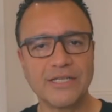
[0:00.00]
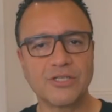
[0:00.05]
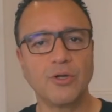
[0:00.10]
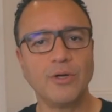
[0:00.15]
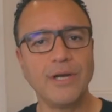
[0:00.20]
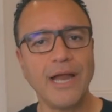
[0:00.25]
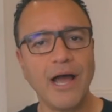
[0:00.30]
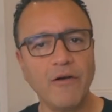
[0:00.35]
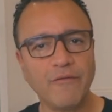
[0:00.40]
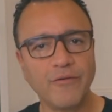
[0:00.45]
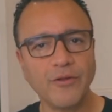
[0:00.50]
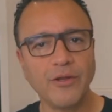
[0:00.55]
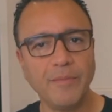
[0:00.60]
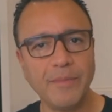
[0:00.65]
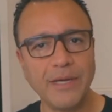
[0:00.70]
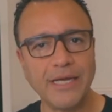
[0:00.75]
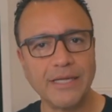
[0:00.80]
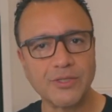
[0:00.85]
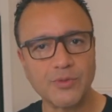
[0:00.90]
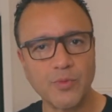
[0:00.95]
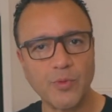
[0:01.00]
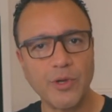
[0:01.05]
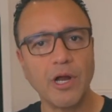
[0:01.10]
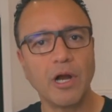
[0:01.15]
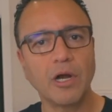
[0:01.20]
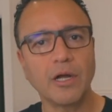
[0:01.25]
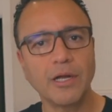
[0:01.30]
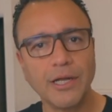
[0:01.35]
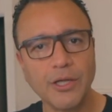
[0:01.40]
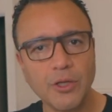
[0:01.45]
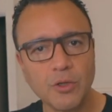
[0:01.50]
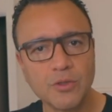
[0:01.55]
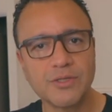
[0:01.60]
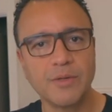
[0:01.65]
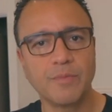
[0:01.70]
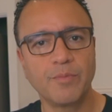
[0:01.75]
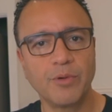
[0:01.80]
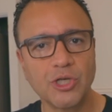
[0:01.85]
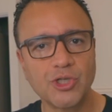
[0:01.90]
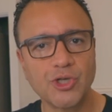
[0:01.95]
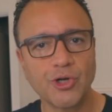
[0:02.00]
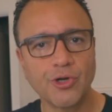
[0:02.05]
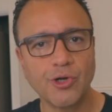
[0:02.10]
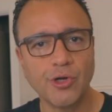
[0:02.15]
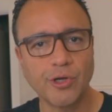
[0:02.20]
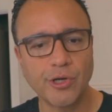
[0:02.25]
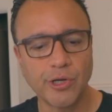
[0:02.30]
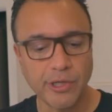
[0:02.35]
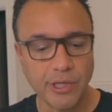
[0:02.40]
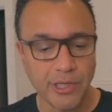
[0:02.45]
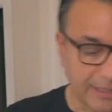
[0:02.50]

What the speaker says: so now for the beans. We are gonna use a pressure cooker.